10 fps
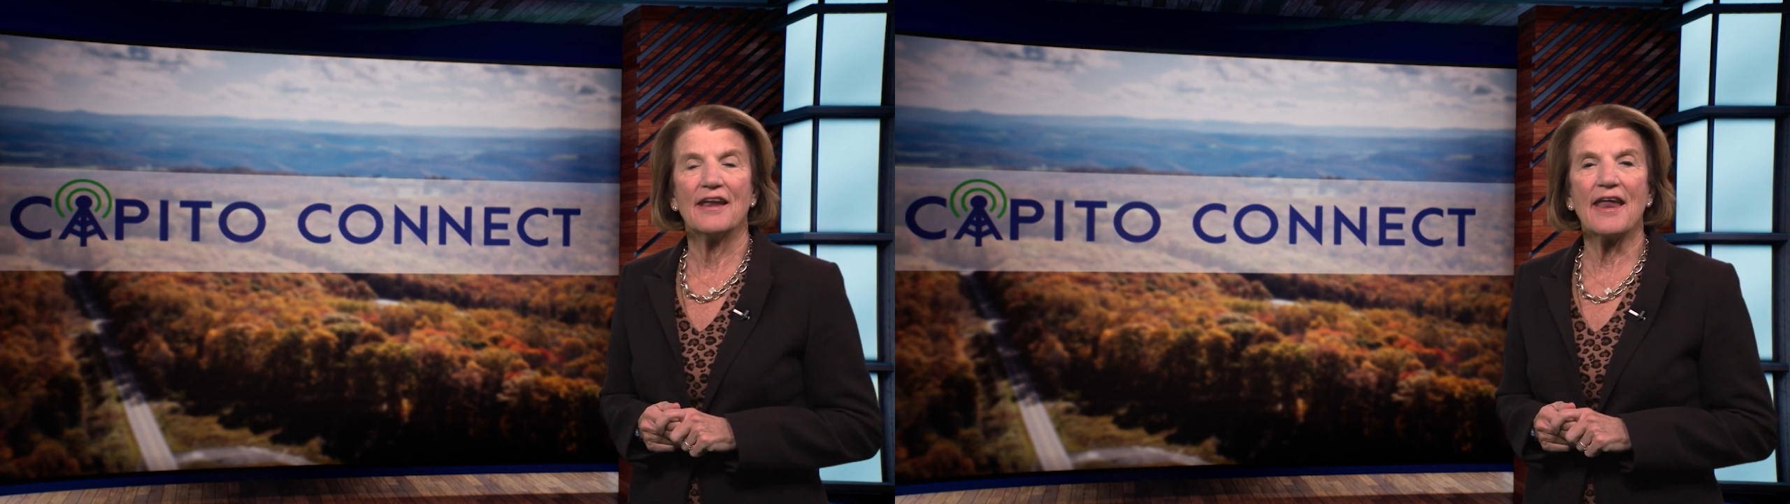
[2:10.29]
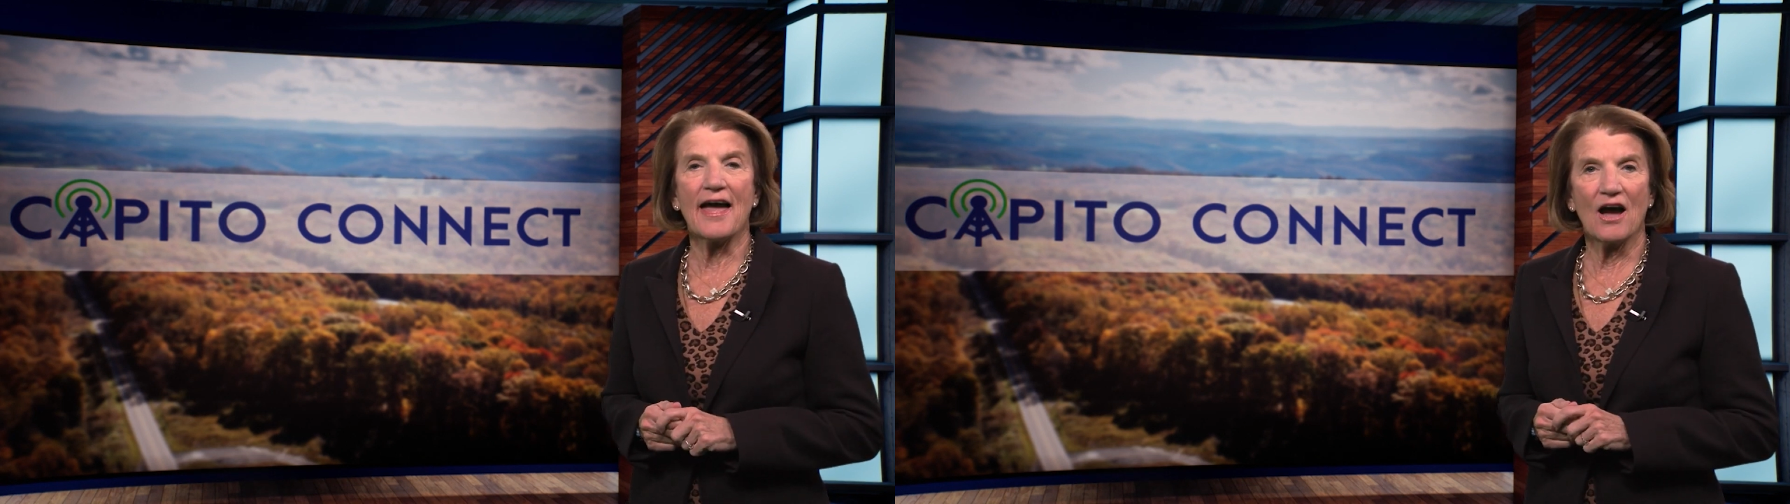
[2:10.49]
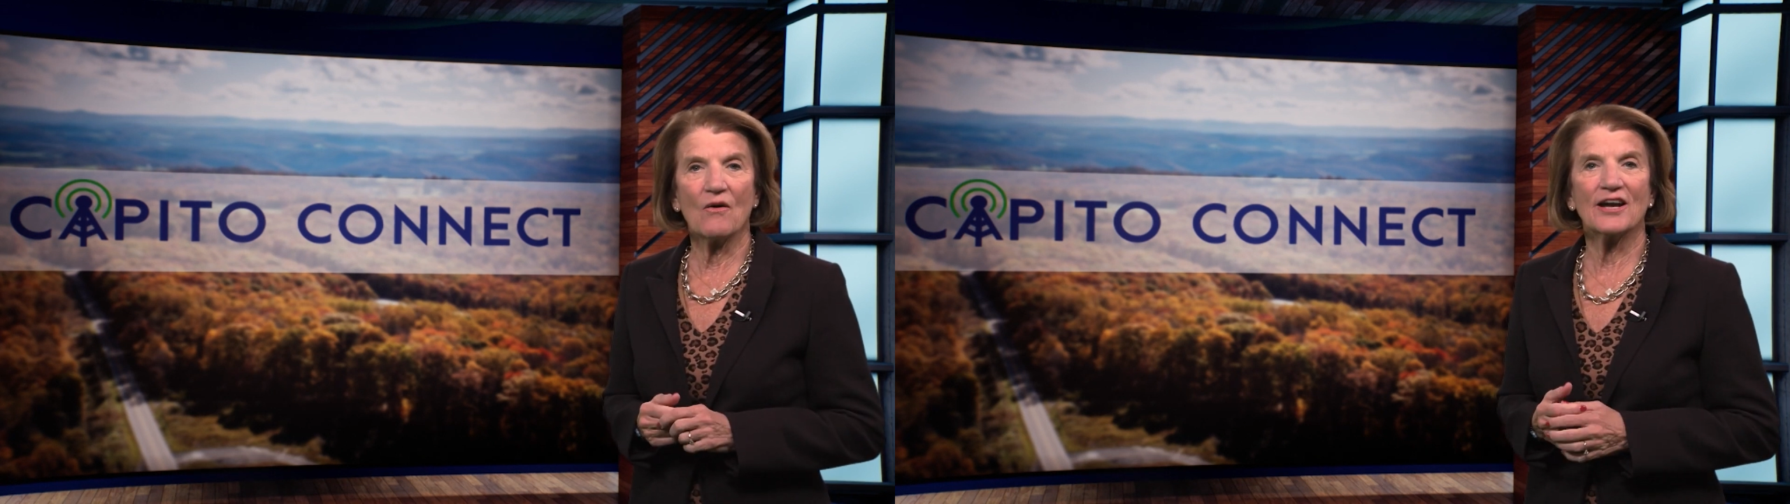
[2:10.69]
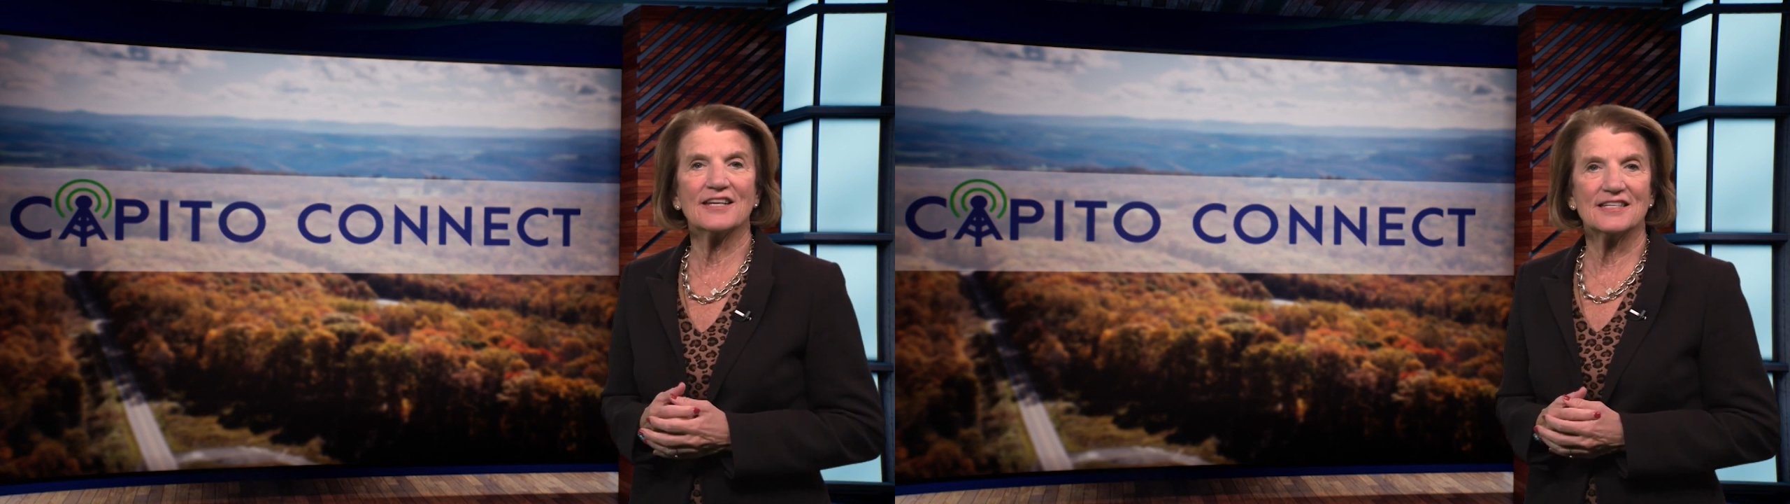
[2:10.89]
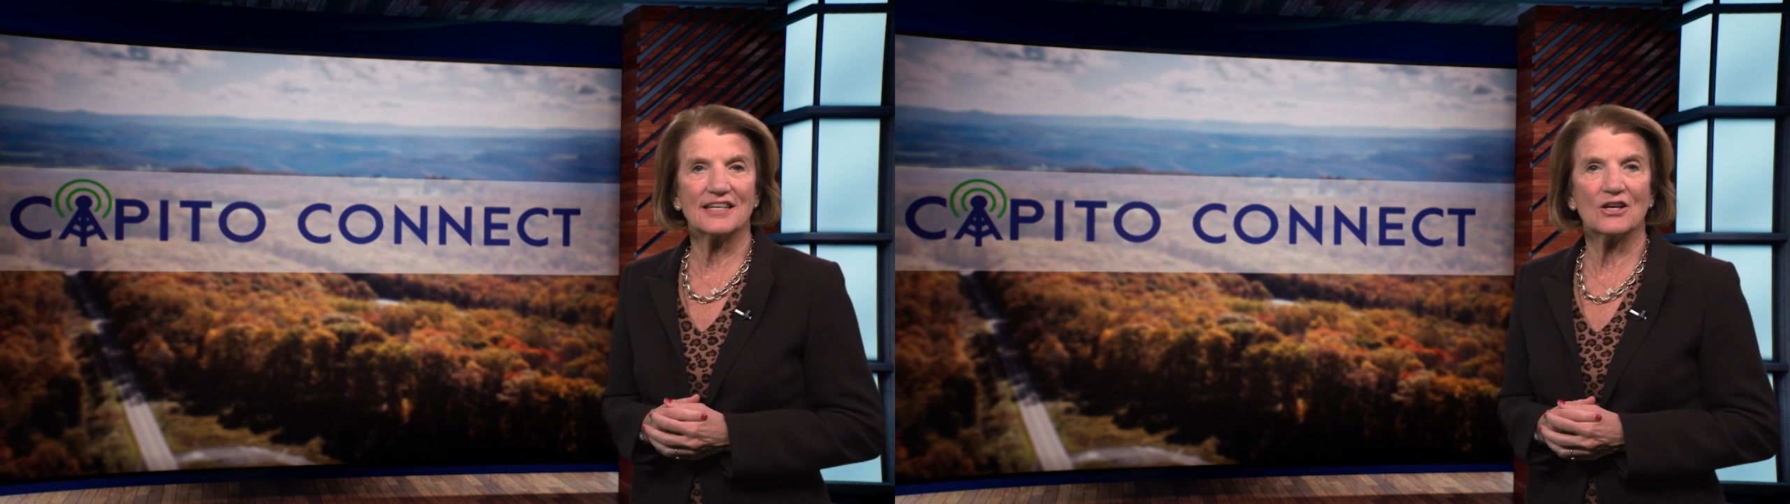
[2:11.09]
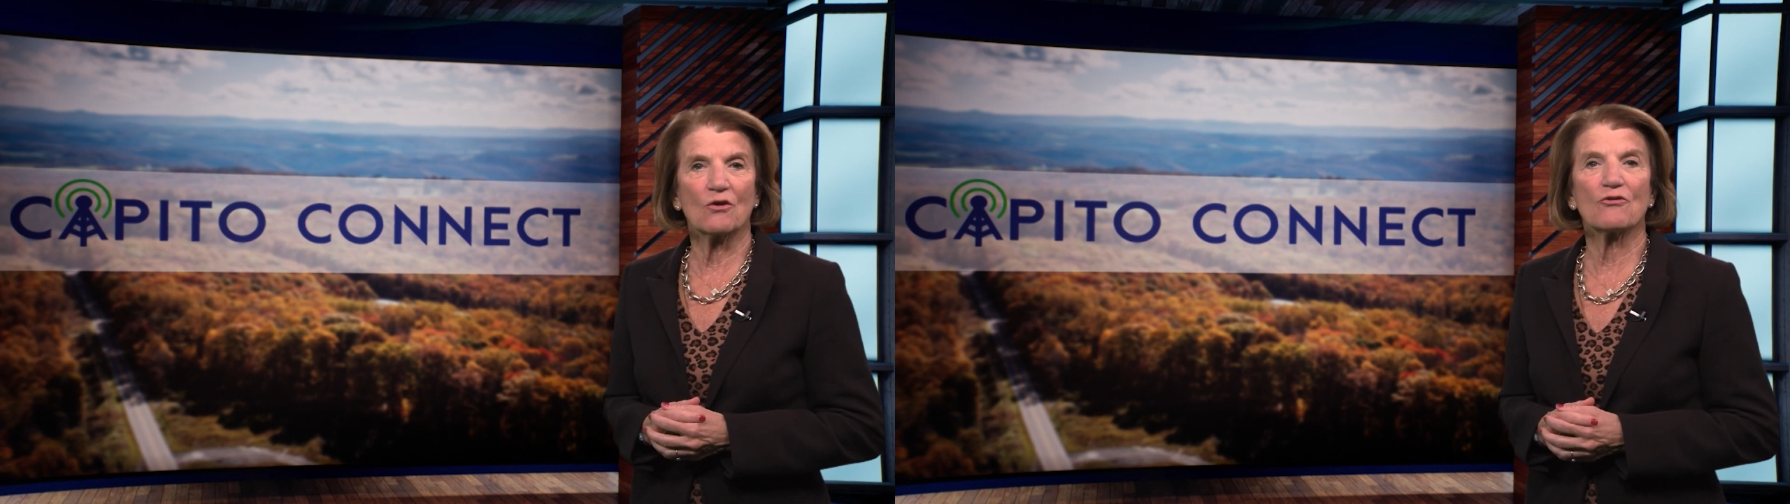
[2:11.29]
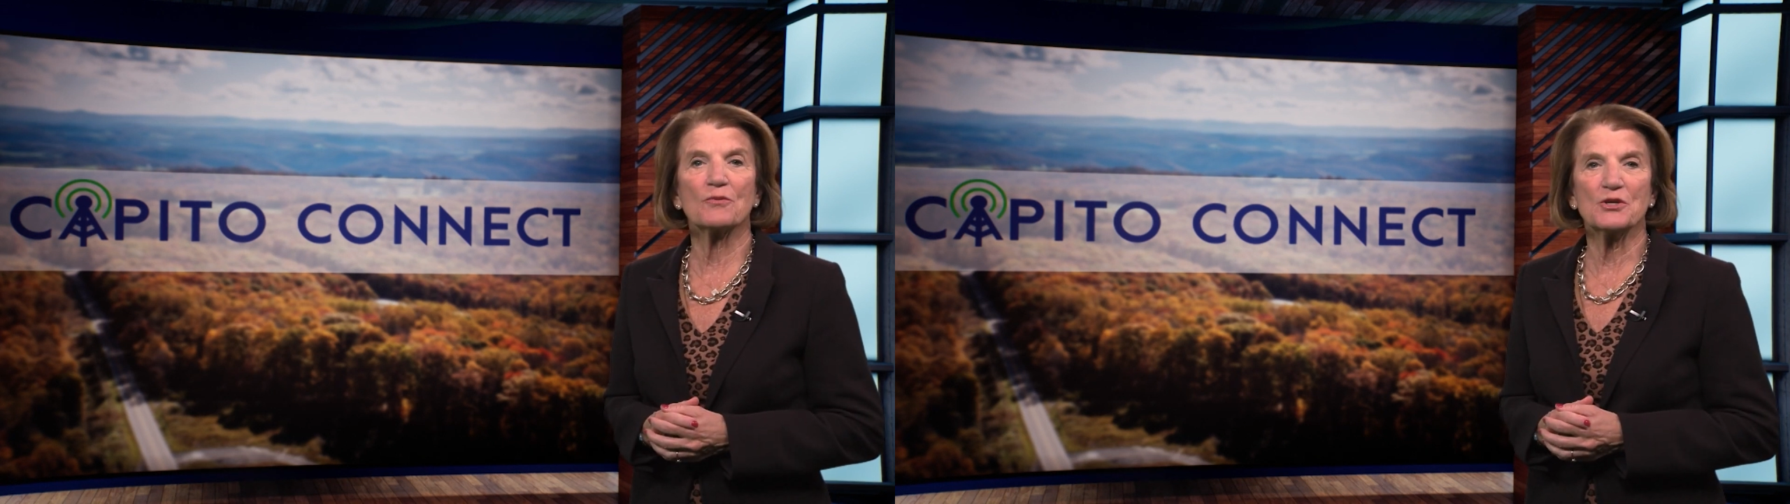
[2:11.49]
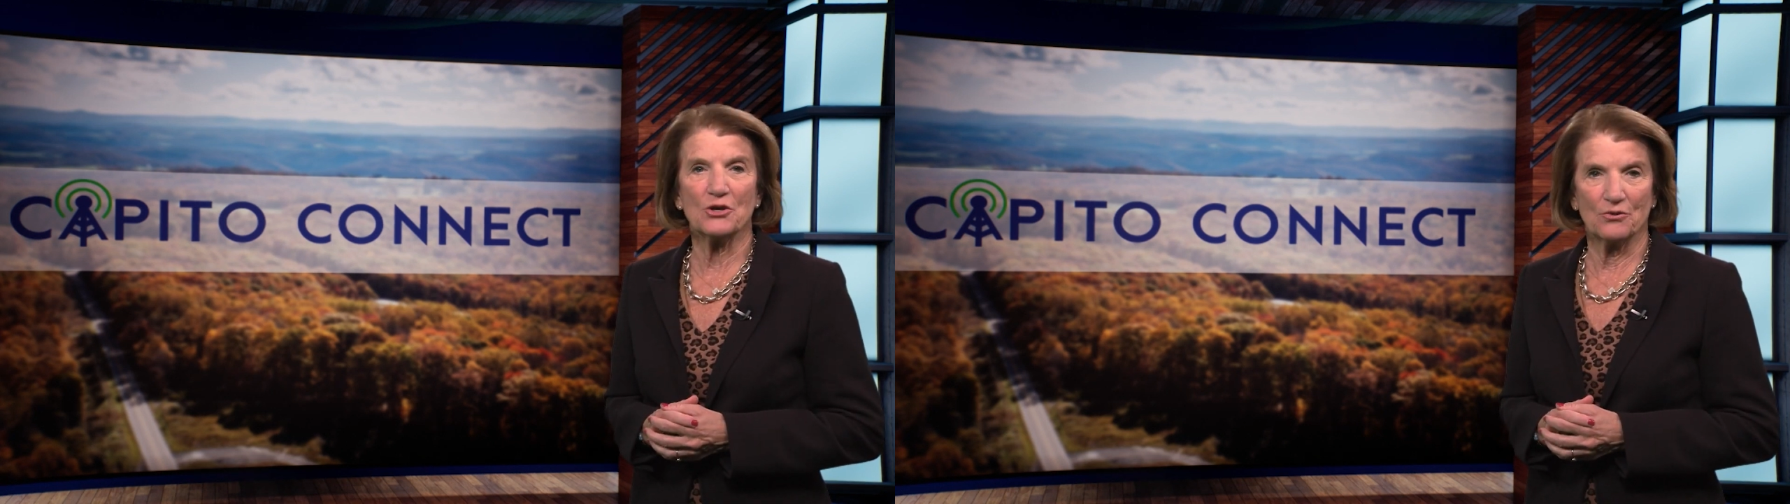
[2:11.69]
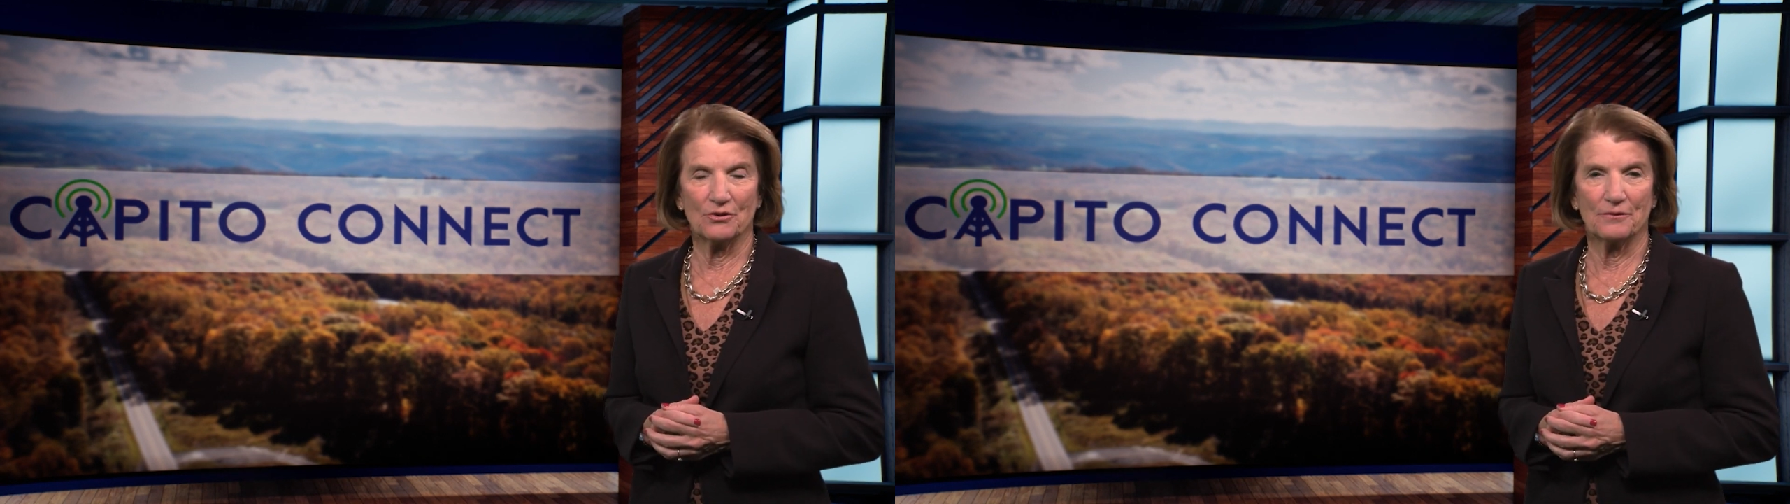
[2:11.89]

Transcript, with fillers: Now I need to hear from you.